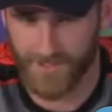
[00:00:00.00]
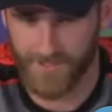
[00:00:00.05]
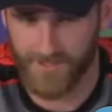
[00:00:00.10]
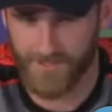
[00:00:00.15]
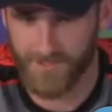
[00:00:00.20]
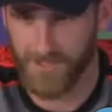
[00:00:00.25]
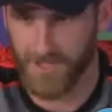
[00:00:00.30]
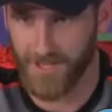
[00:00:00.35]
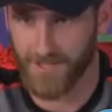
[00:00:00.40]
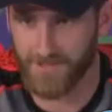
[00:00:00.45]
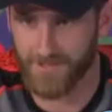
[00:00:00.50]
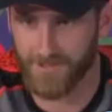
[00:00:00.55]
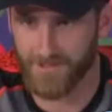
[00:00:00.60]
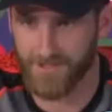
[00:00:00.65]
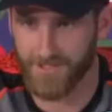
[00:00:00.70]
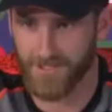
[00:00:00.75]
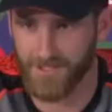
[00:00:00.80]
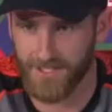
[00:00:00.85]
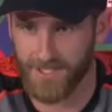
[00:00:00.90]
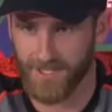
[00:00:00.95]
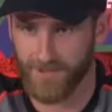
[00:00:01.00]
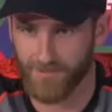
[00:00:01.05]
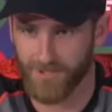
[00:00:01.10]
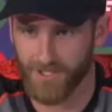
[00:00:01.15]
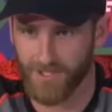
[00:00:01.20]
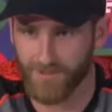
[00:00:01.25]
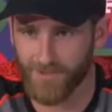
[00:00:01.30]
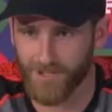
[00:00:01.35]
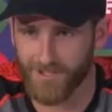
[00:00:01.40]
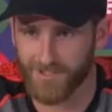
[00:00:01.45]
scattered
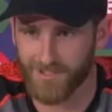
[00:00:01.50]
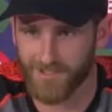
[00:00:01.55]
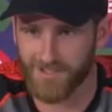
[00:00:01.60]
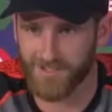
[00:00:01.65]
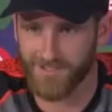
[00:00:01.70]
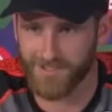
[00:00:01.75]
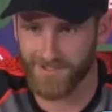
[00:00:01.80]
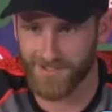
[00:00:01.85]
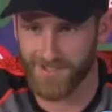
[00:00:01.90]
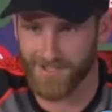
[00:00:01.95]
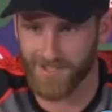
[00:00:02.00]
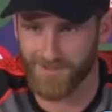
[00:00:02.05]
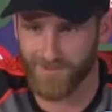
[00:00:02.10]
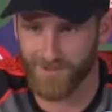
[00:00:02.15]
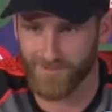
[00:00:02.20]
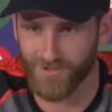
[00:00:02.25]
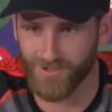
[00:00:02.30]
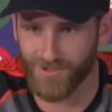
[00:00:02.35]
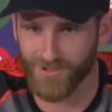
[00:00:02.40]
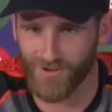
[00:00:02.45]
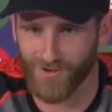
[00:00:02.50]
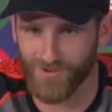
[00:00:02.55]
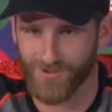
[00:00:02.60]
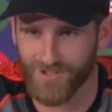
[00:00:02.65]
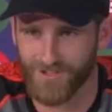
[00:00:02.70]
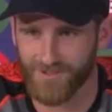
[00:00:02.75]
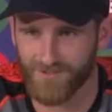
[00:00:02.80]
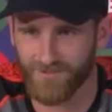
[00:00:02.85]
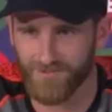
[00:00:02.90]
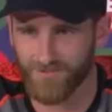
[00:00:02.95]
in amongst the
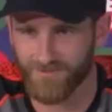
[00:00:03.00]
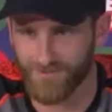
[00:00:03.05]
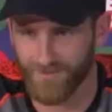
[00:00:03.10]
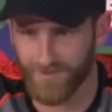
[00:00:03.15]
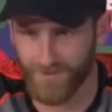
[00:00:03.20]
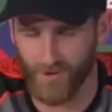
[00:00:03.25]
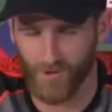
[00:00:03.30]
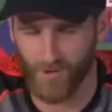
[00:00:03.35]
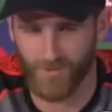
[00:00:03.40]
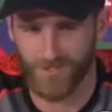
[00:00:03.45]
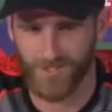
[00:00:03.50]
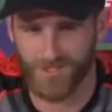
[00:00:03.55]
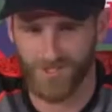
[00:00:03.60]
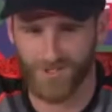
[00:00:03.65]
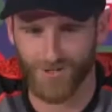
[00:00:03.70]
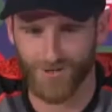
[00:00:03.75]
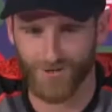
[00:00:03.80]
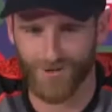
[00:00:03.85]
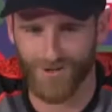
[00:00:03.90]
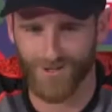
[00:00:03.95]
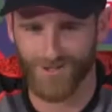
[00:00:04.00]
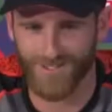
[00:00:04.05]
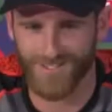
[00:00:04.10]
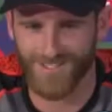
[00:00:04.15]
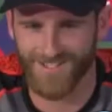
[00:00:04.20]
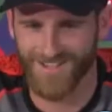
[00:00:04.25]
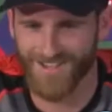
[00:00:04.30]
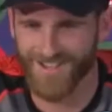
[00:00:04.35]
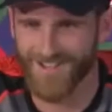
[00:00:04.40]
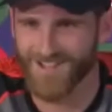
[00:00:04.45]
majority of opposition crowds,